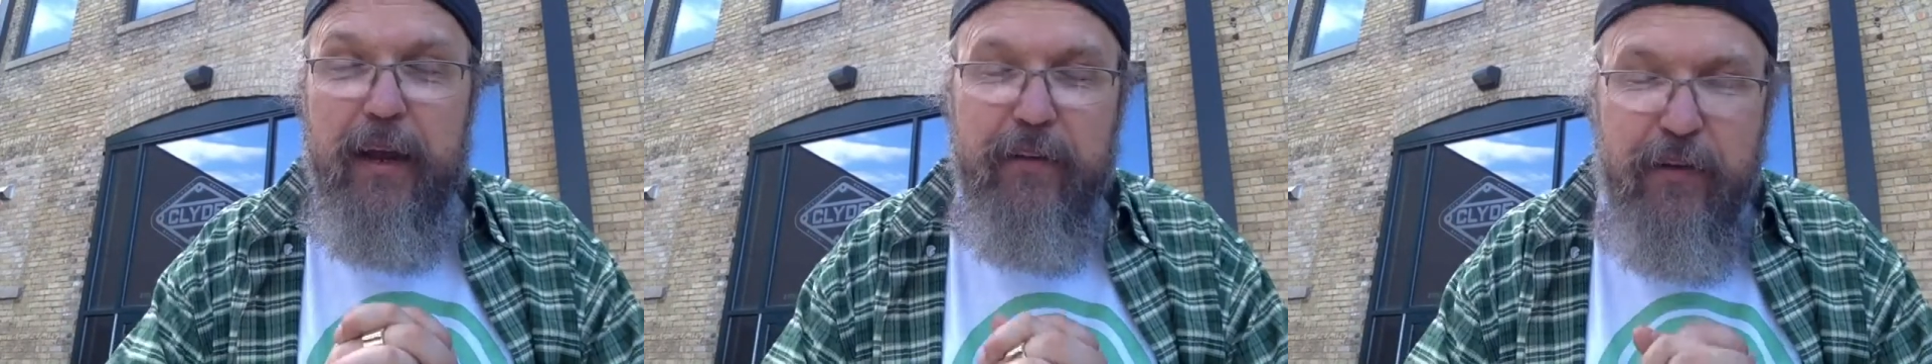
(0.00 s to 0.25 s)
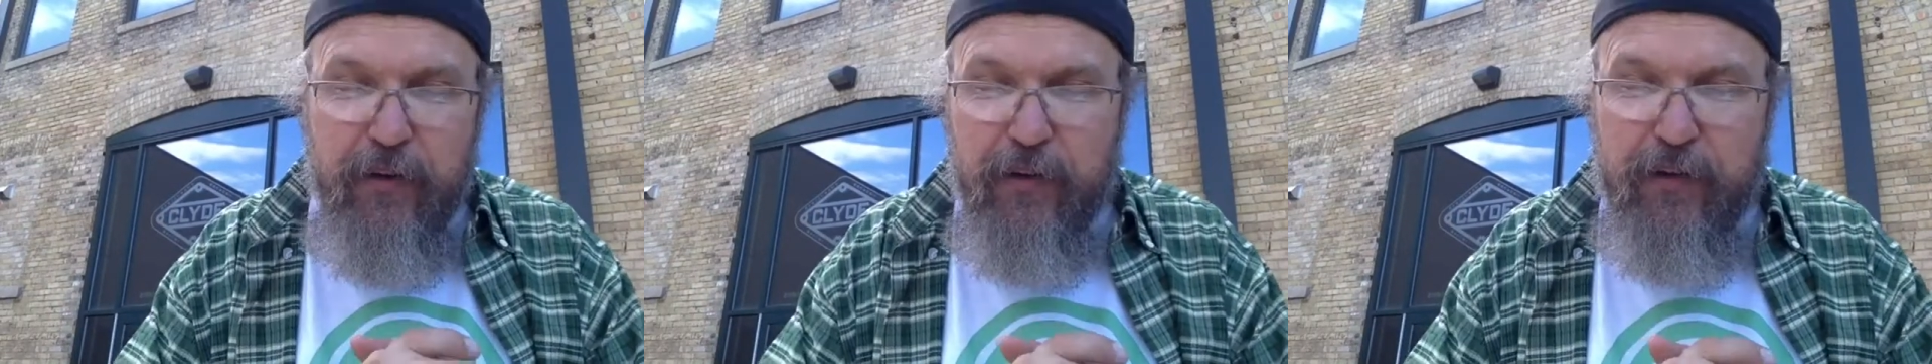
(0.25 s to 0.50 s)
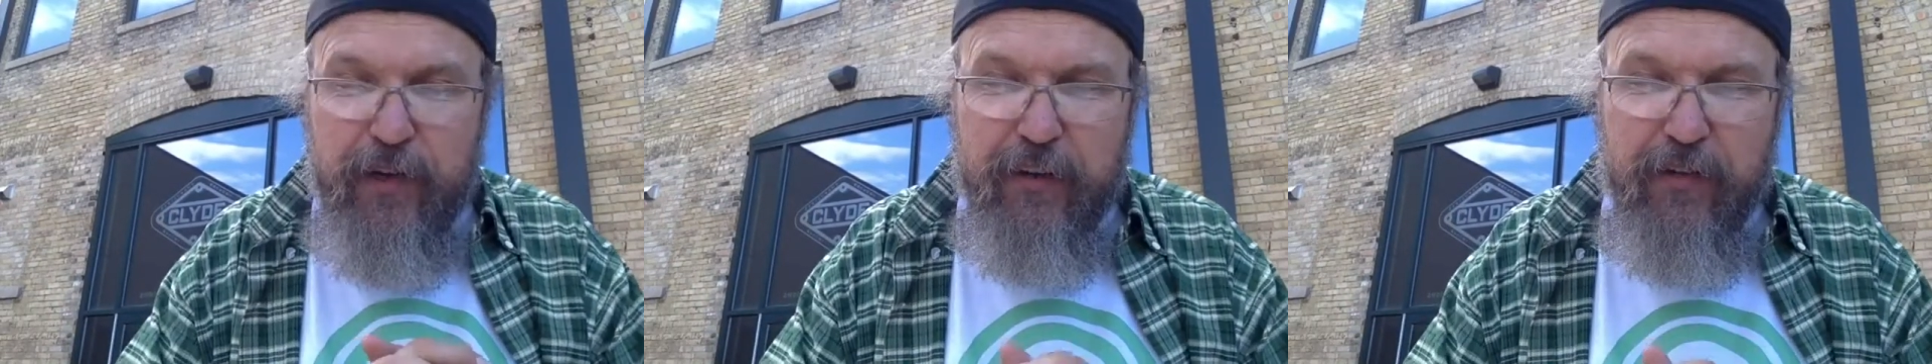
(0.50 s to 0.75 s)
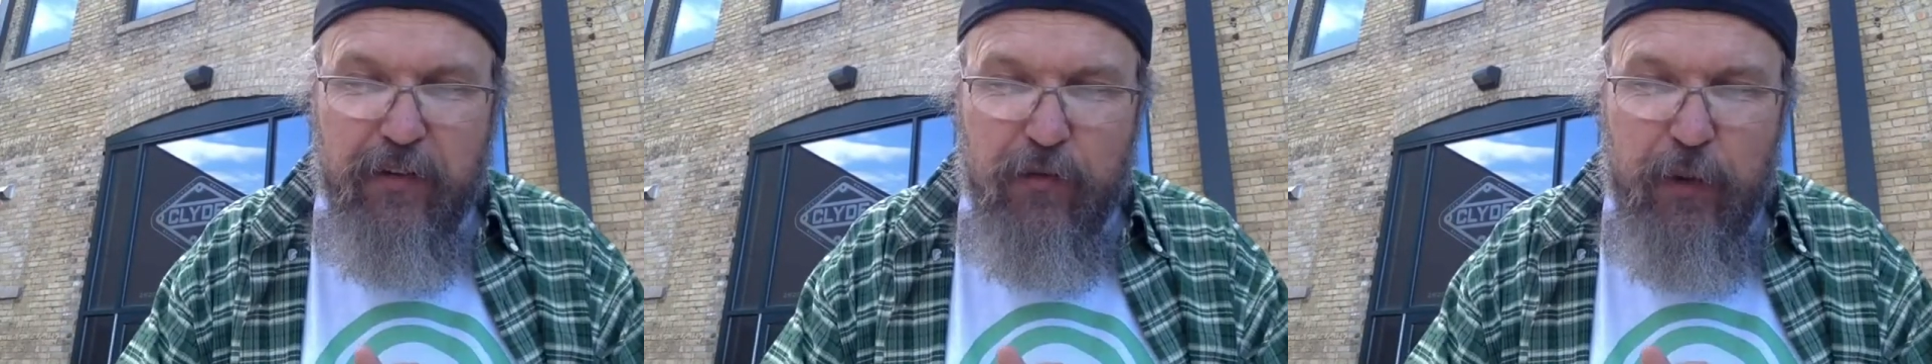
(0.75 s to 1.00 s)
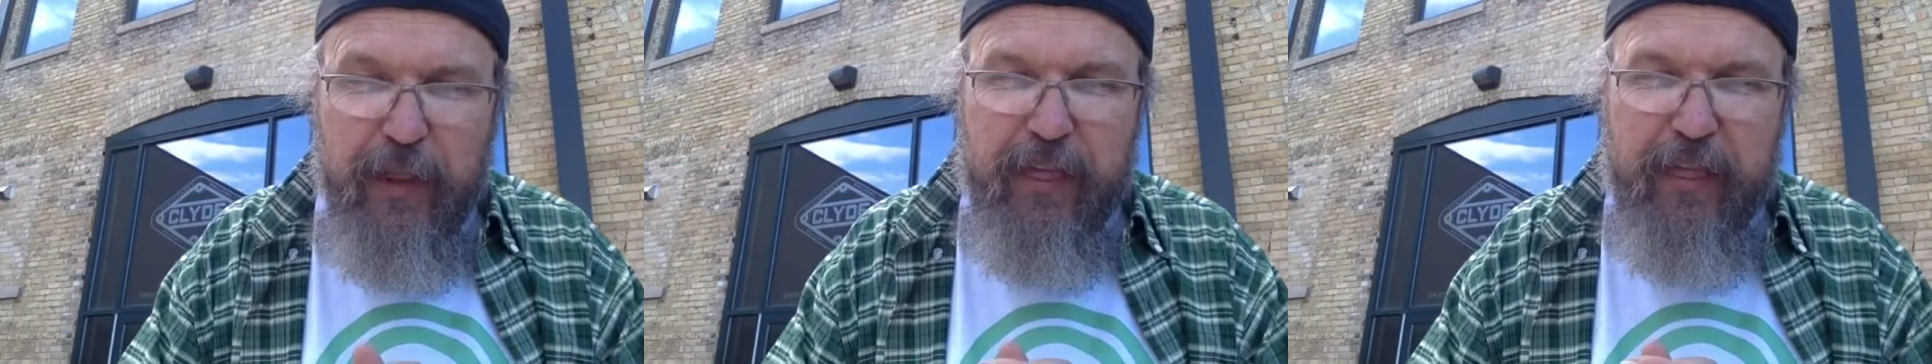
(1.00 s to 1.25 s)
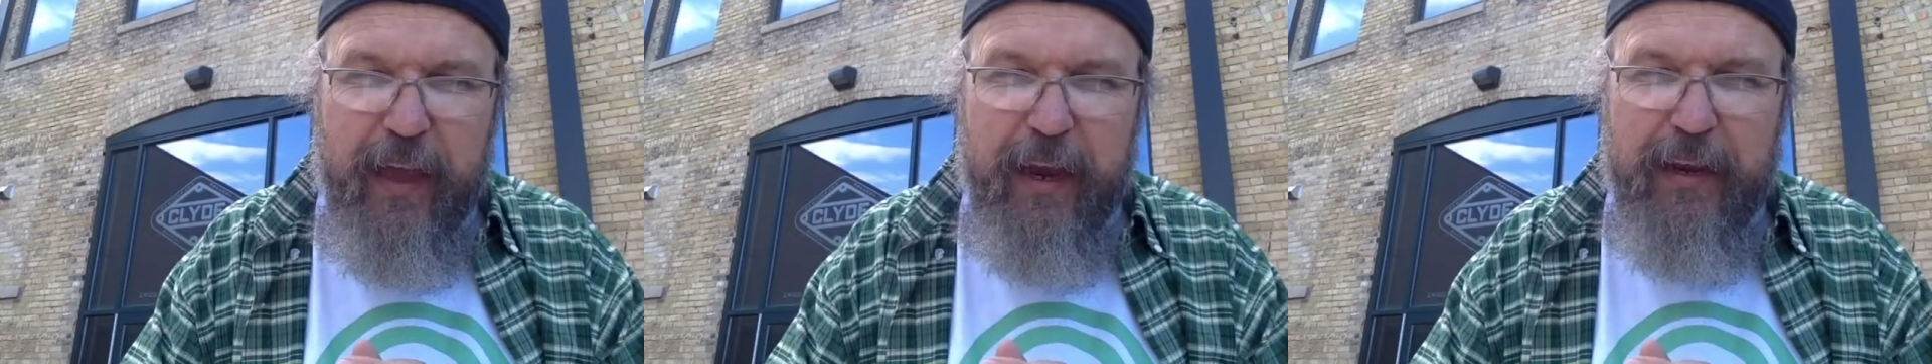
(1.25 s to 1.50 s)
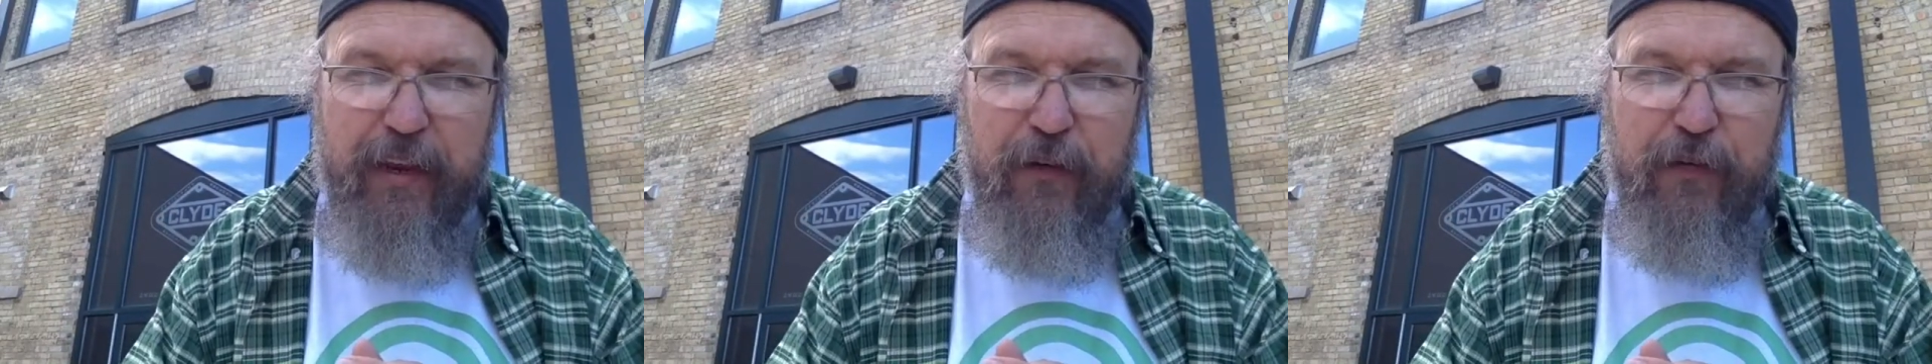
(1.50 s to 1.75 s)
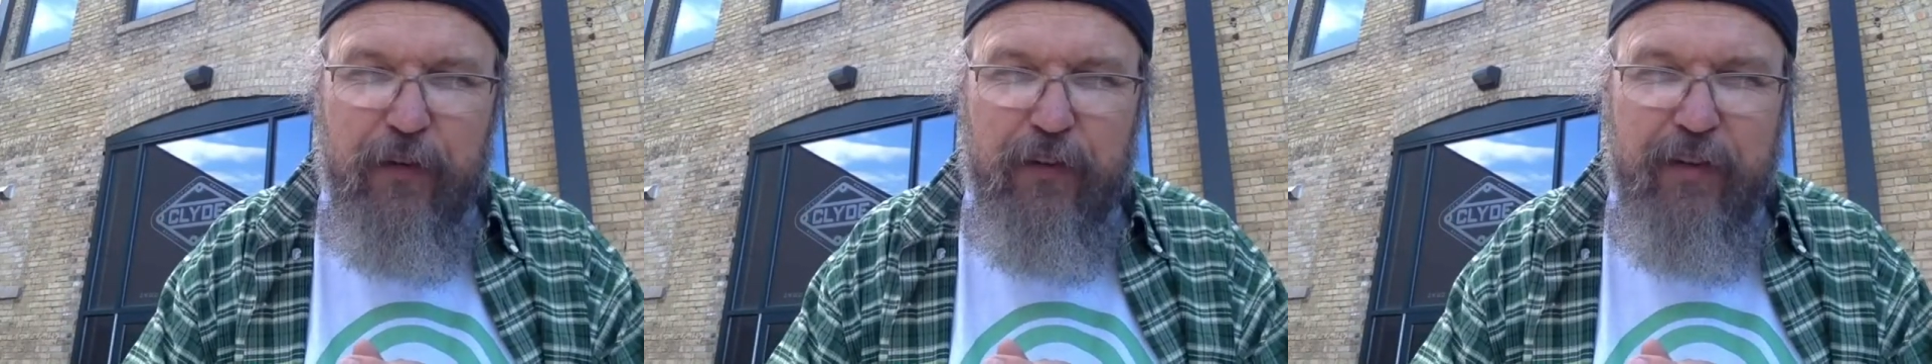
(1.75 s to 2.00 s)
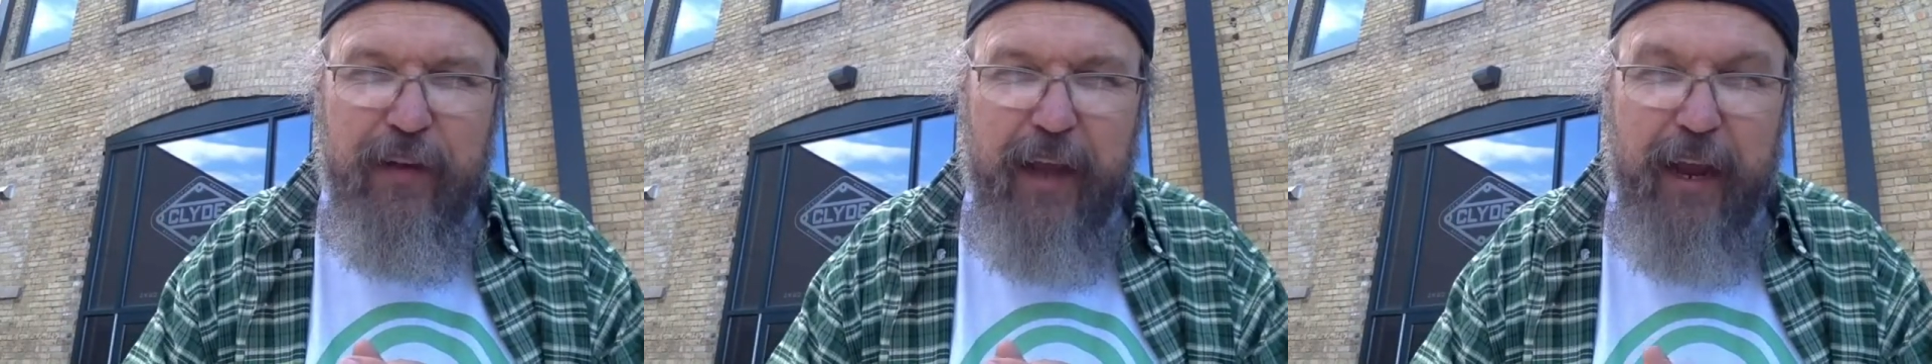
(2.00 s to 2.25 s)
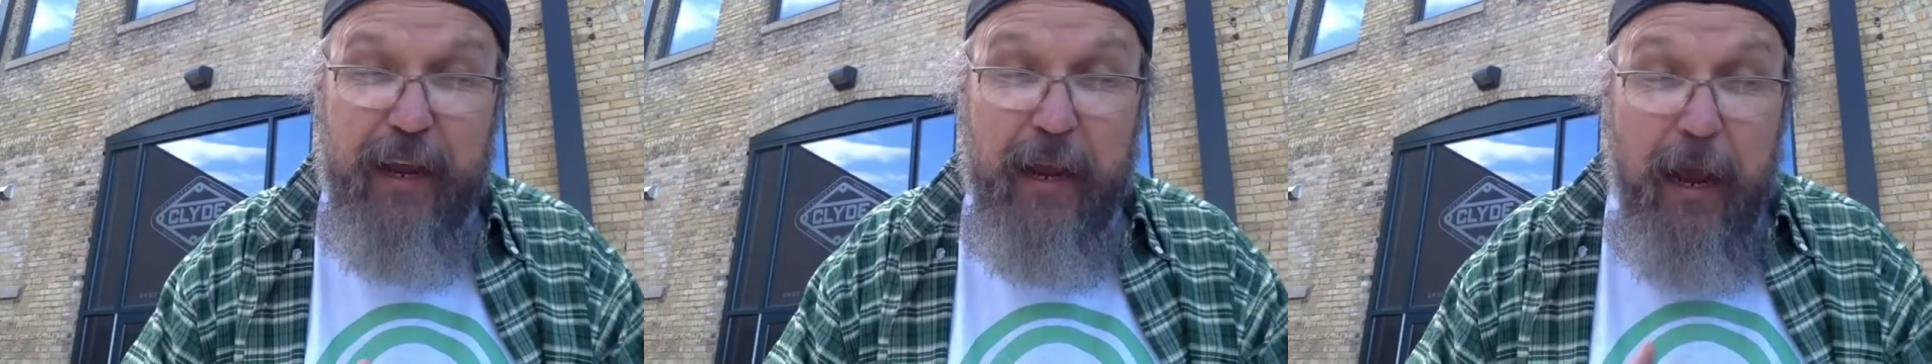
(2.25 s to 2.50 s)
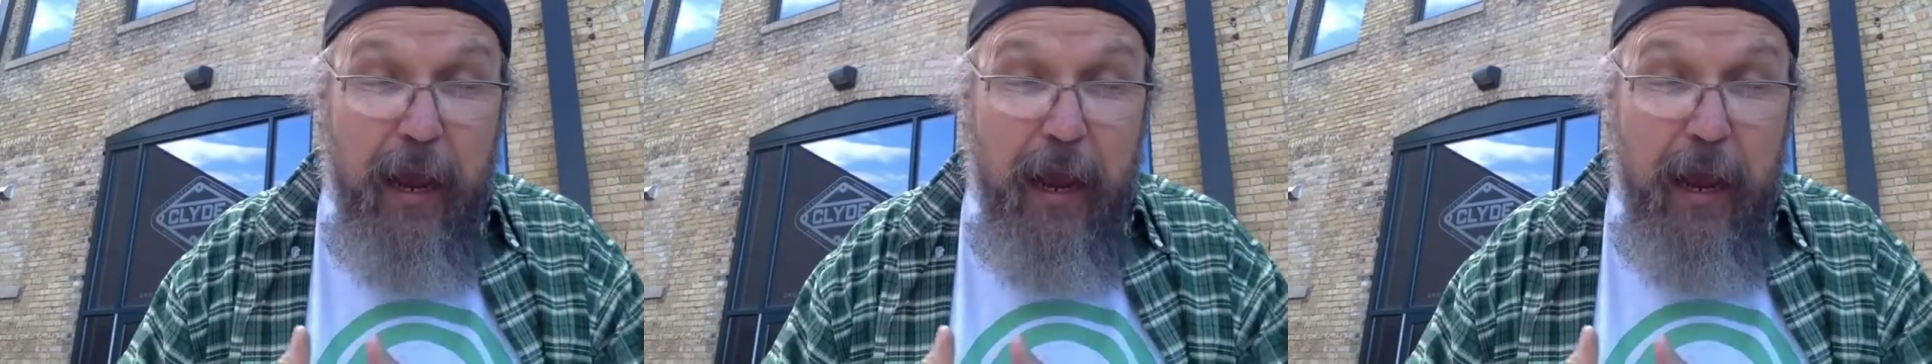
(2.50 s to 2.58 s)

Dear Jesus, we thank you for today.